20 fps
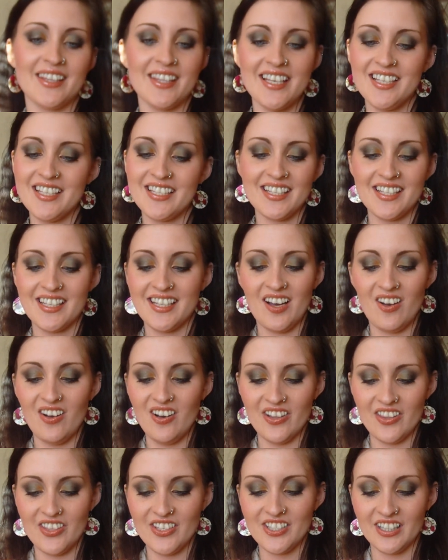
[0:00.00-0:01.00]
These
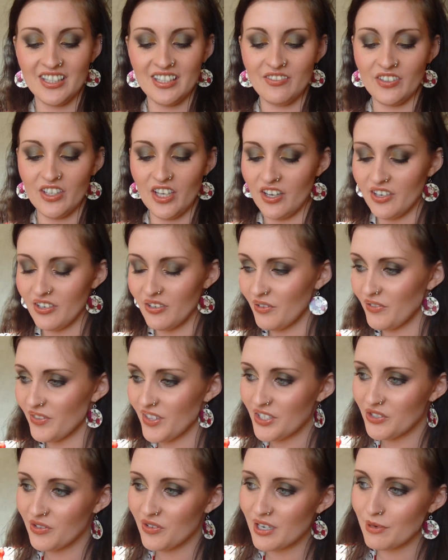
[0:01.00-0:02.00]
are lovely. I don't know if
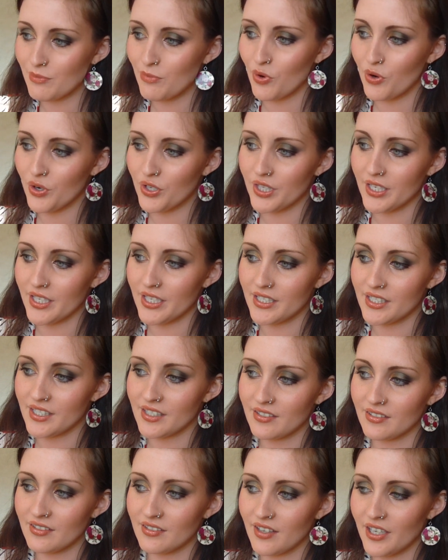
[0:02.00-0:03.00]
they do any more of
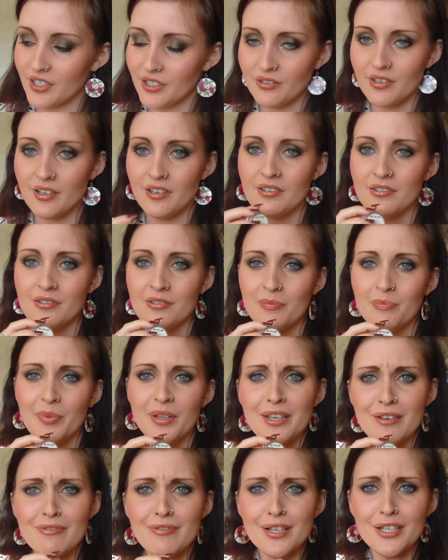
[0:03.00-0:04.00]
these. I don't know,
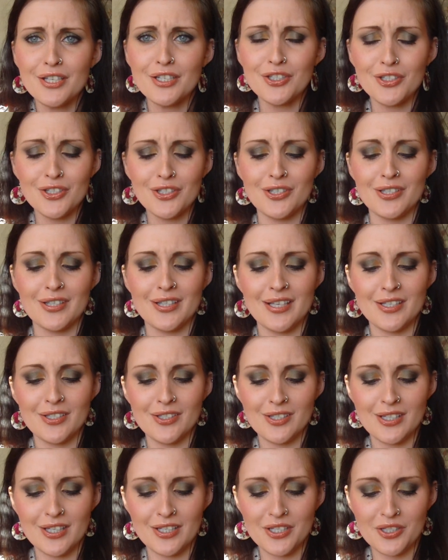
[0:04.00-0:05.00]
but they really should.
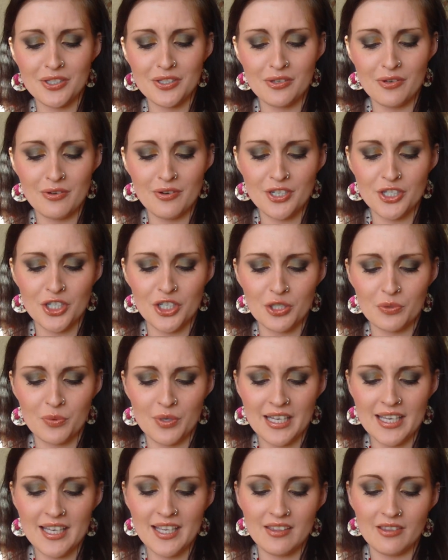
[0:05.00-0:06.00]
They're just so nice, you just
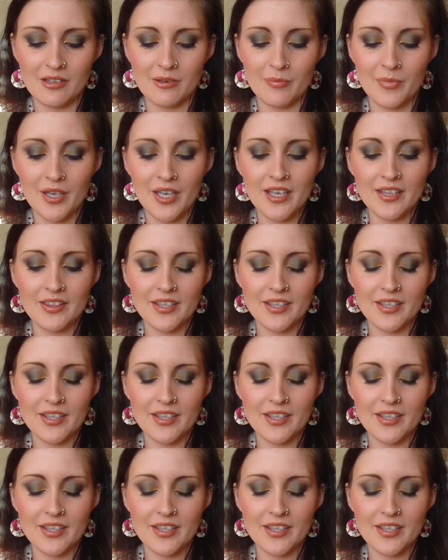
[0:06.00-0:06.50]
want to eat them.